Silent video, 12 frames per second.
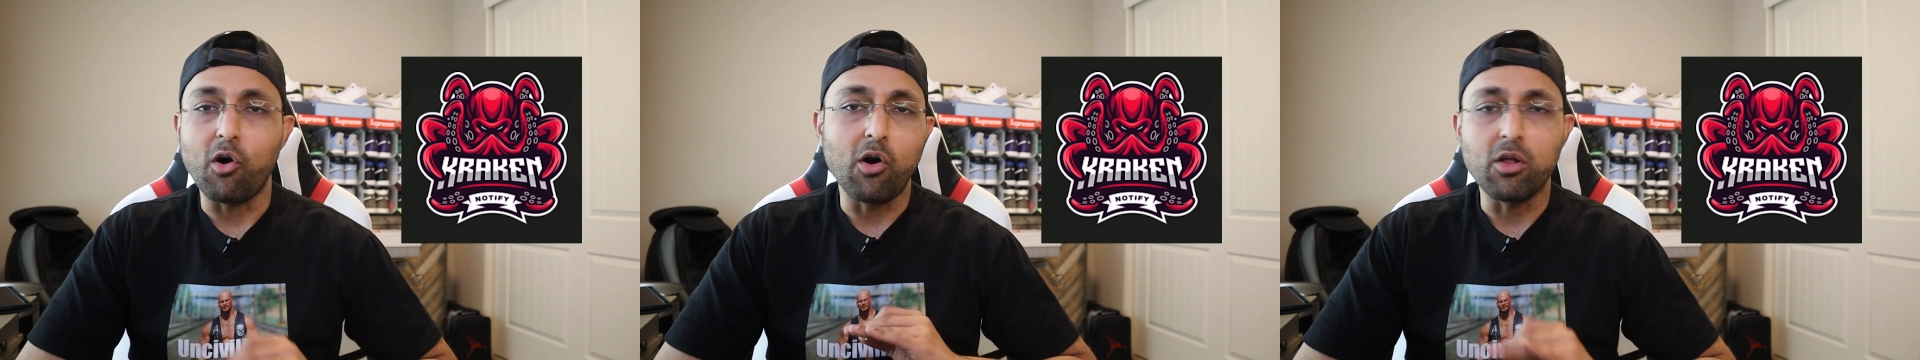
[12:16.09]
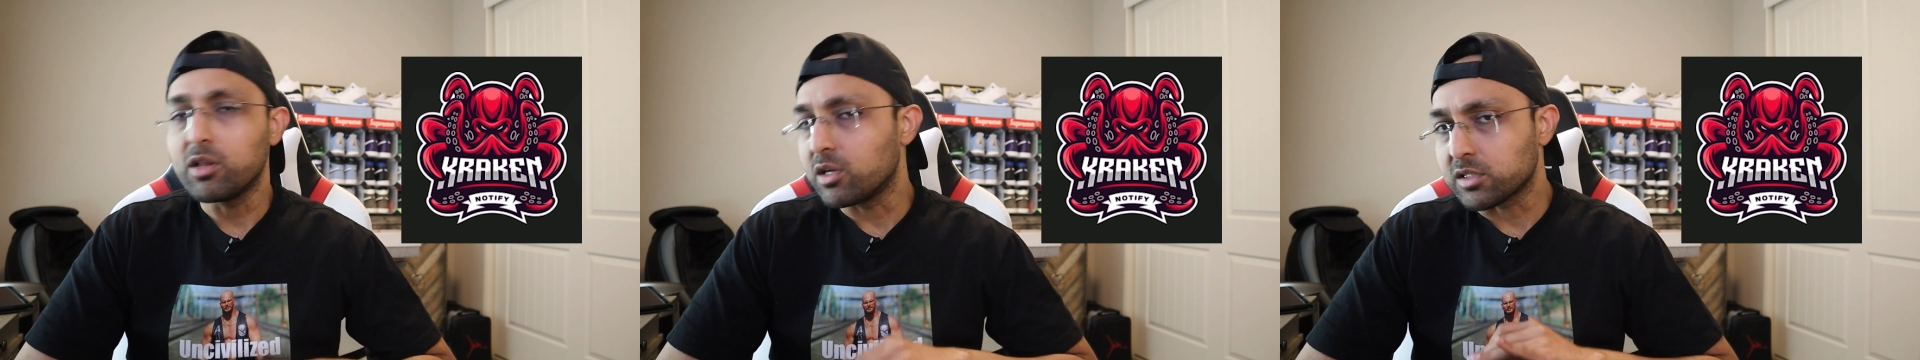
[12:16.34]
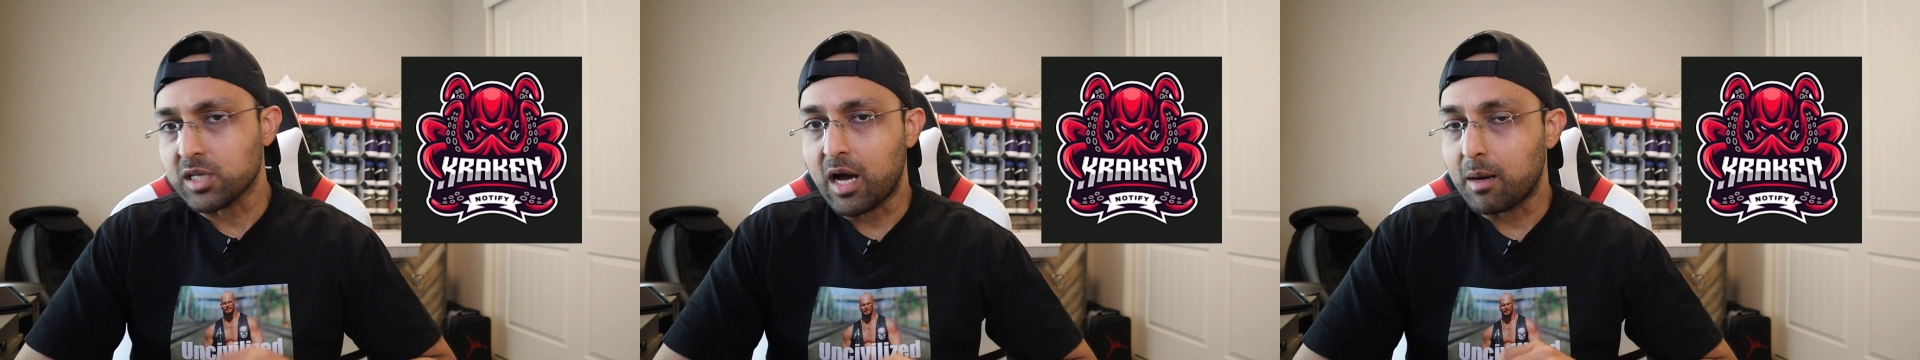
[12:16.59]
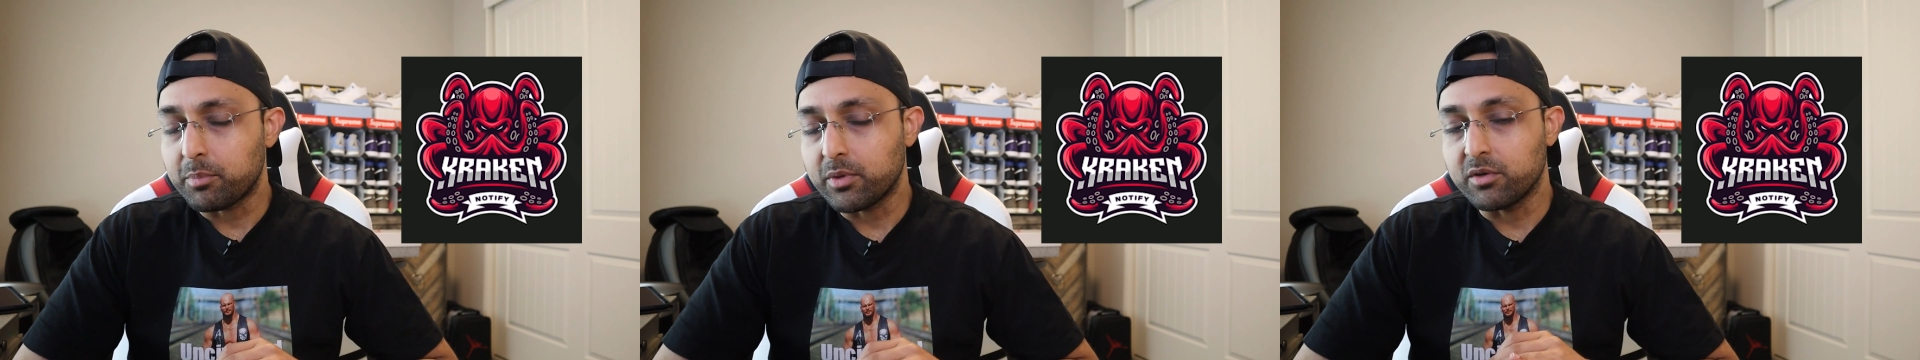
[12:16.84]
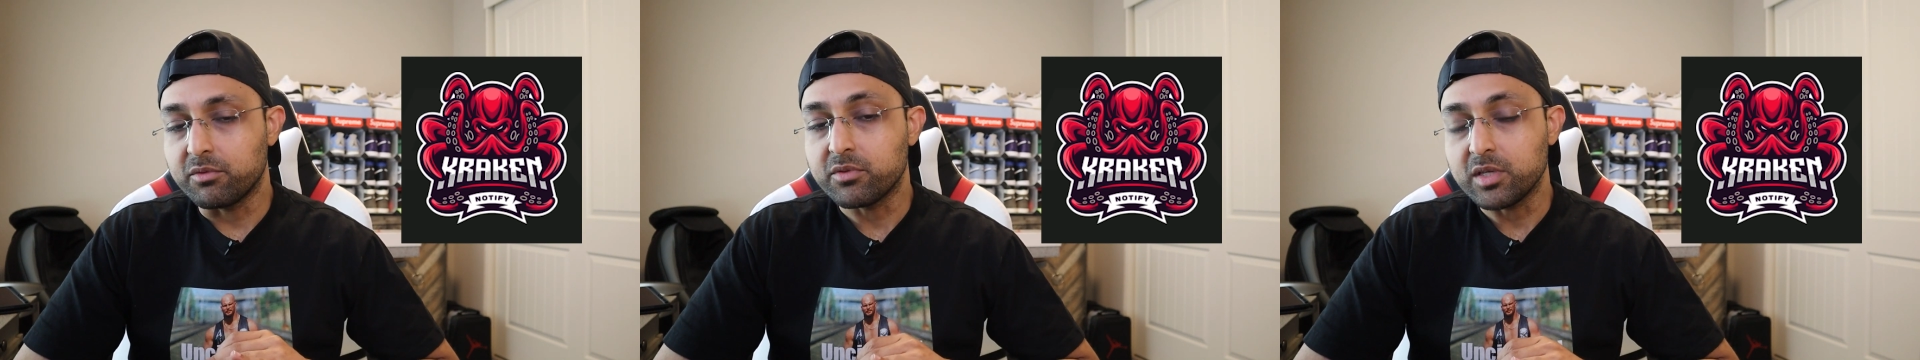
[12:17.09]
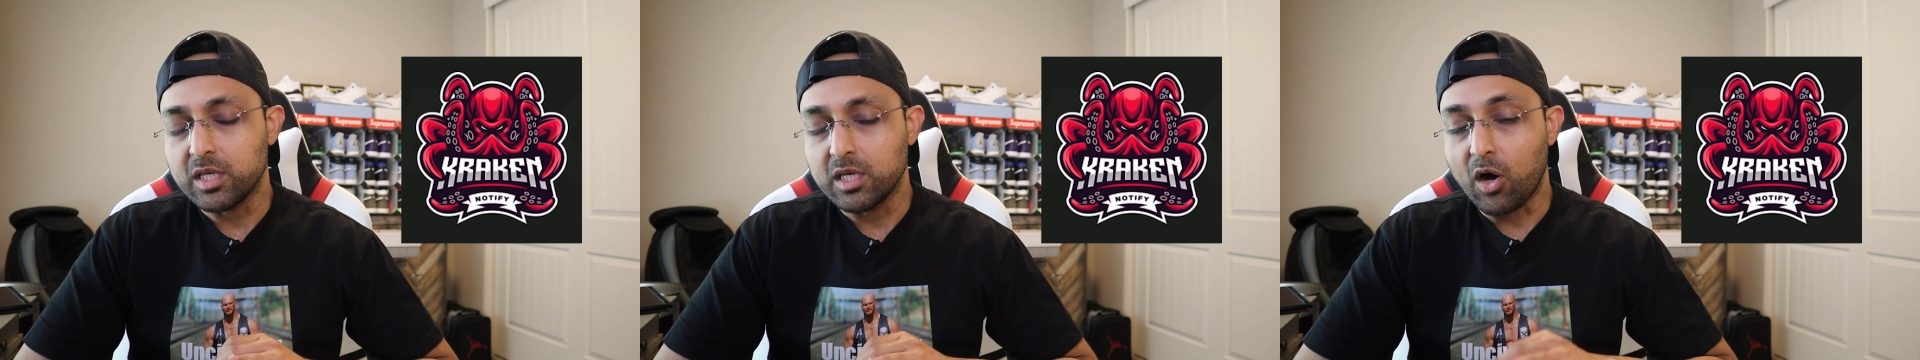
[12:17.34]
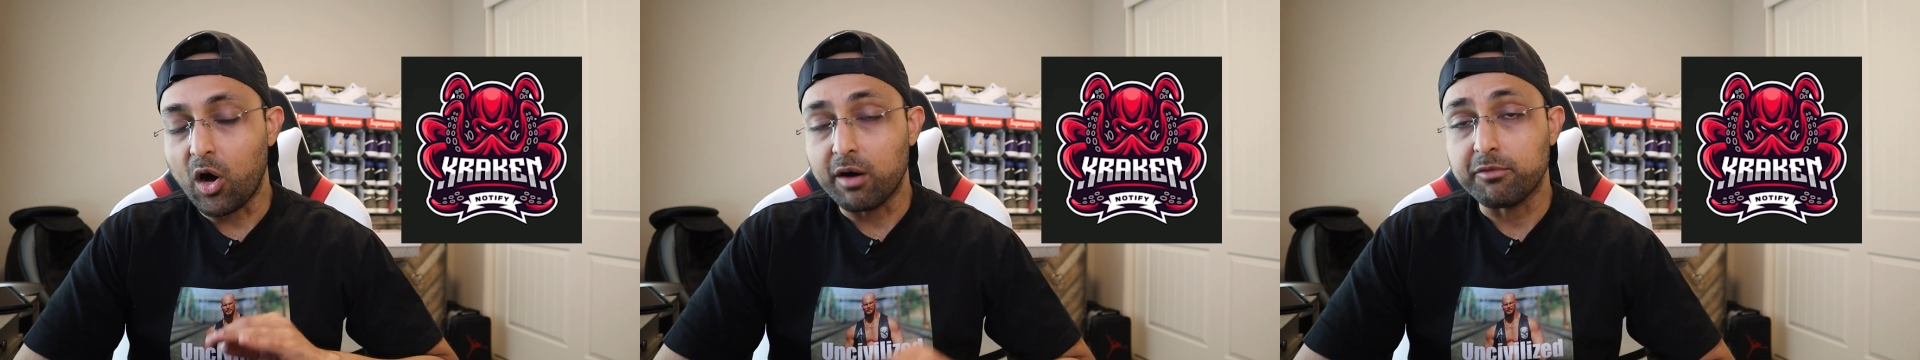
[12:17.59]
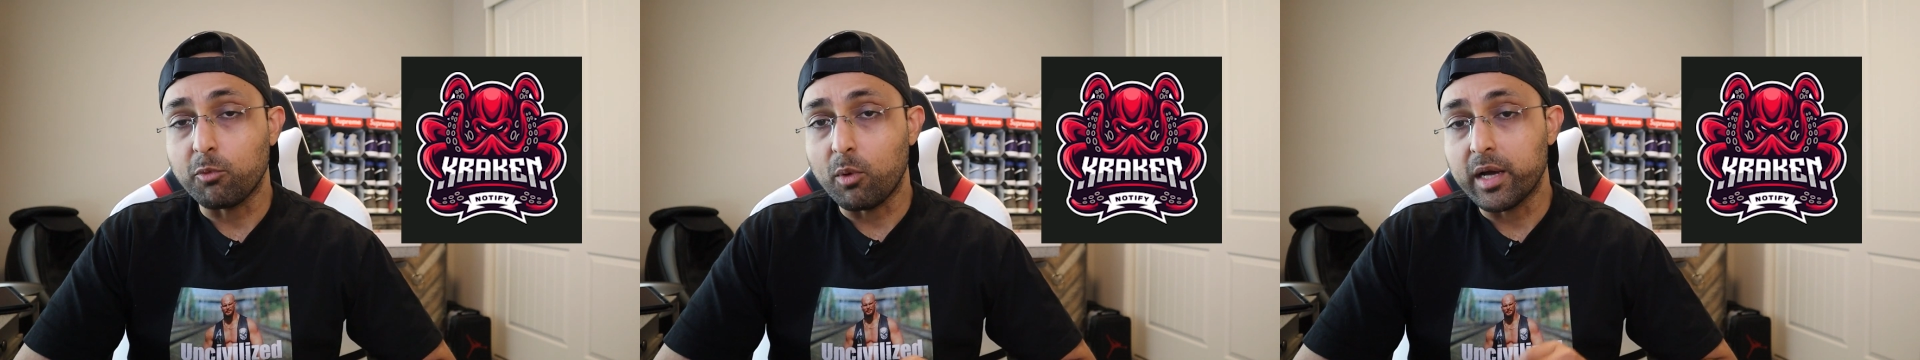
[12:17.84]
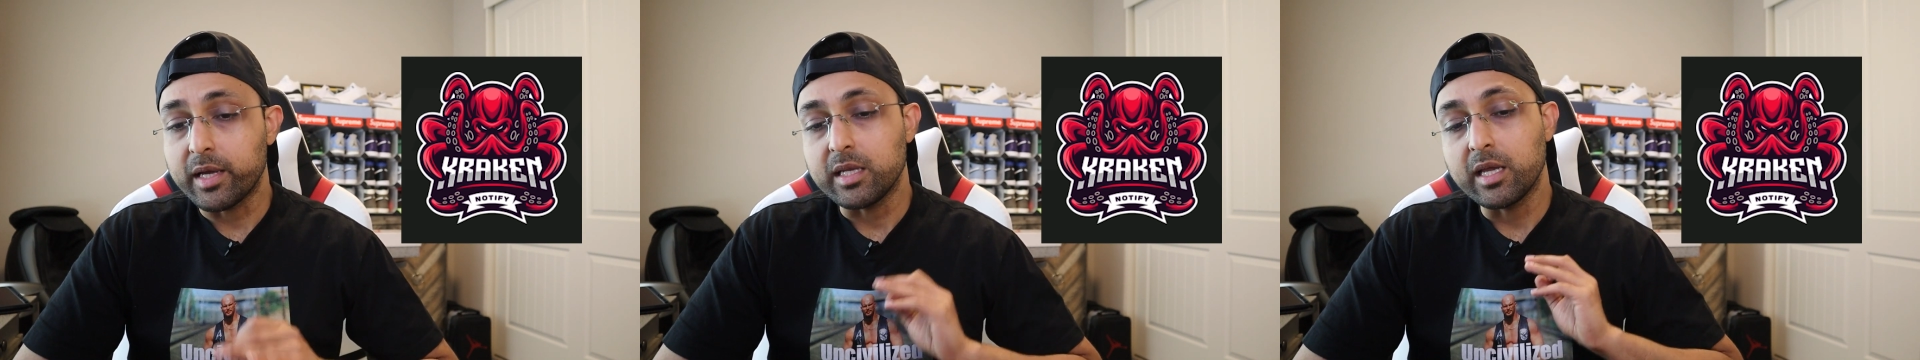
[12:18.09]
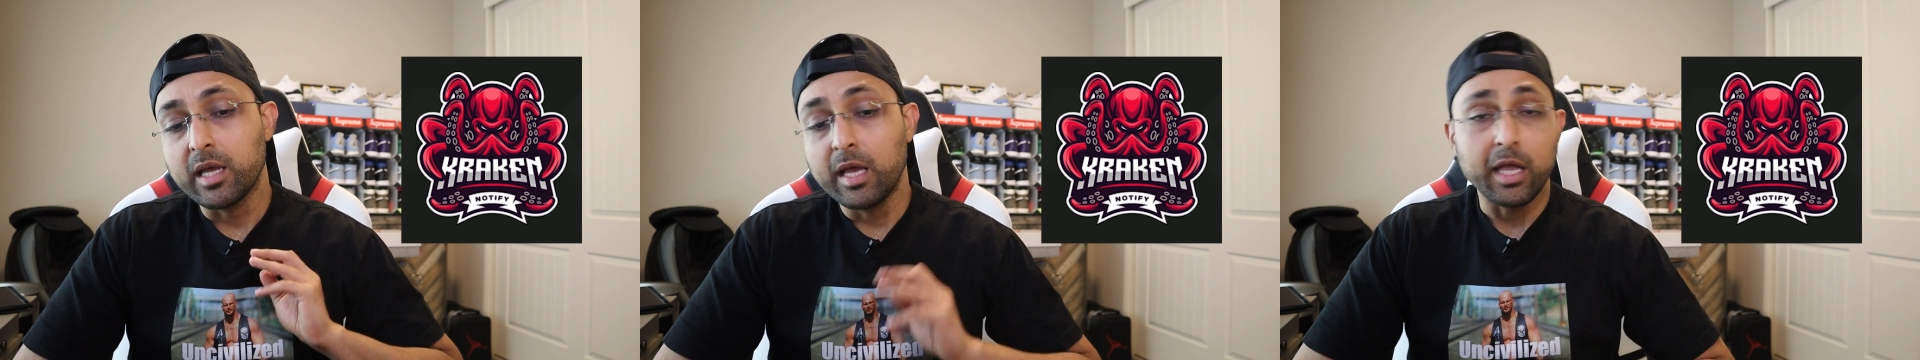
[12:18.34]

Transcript: all on top of the Off-White